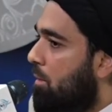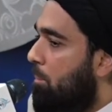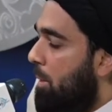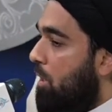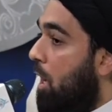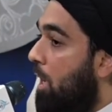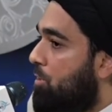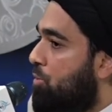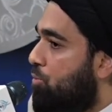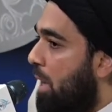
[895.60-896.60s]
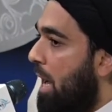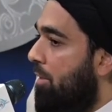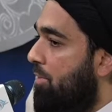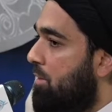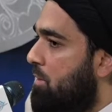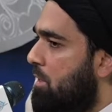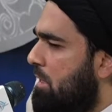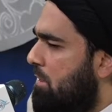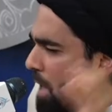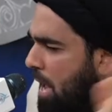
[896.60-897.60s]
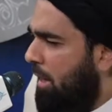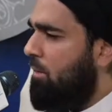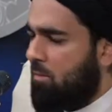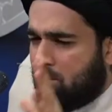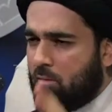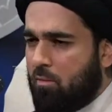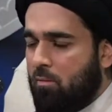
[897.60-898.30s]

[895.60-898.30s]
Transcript: But God's wrath is intense.